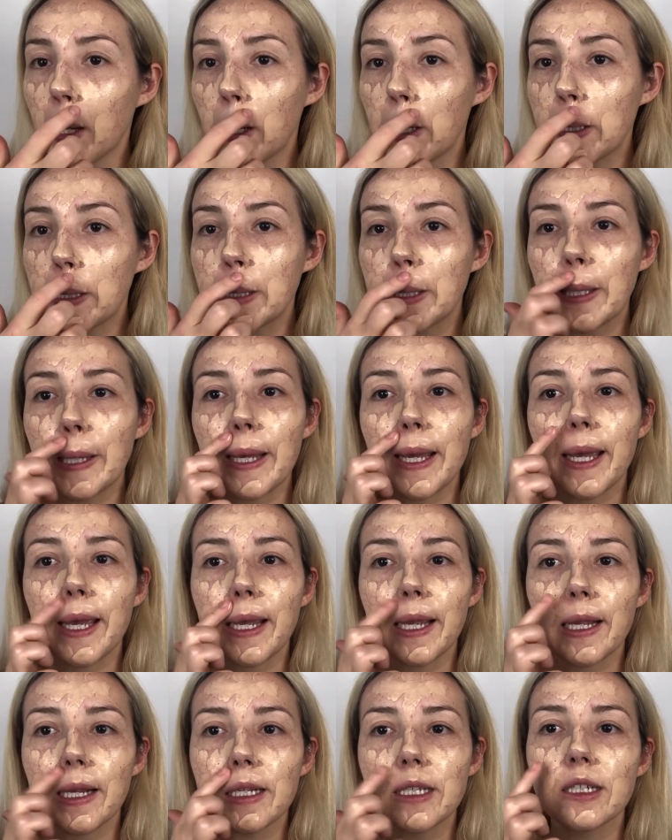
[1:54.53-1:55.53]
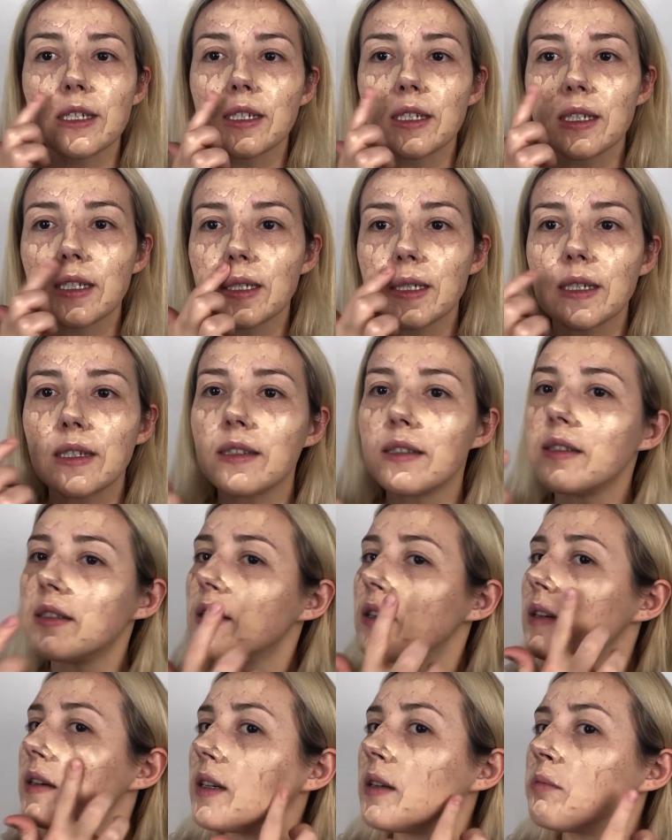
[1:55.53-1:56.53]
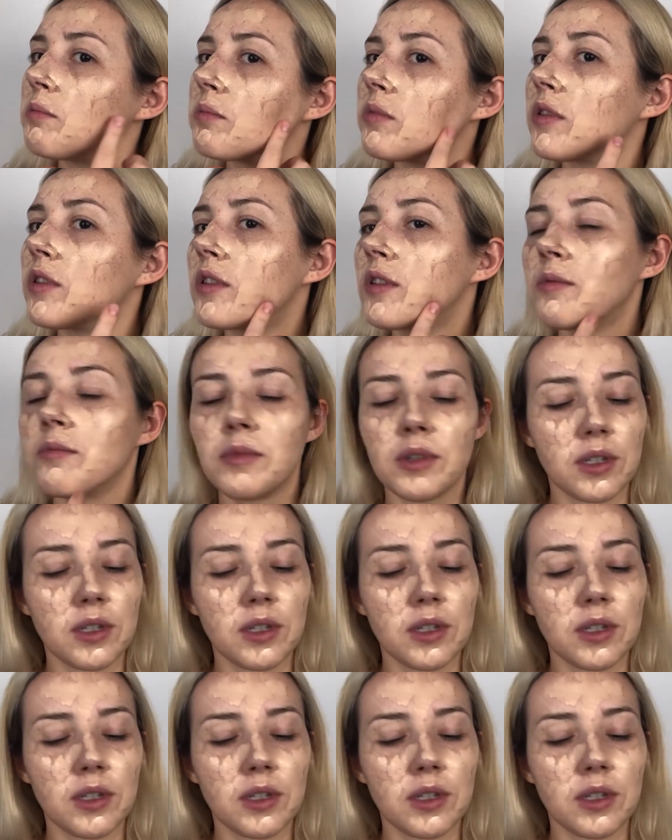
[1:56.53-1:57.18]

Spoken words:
anti-aging and pore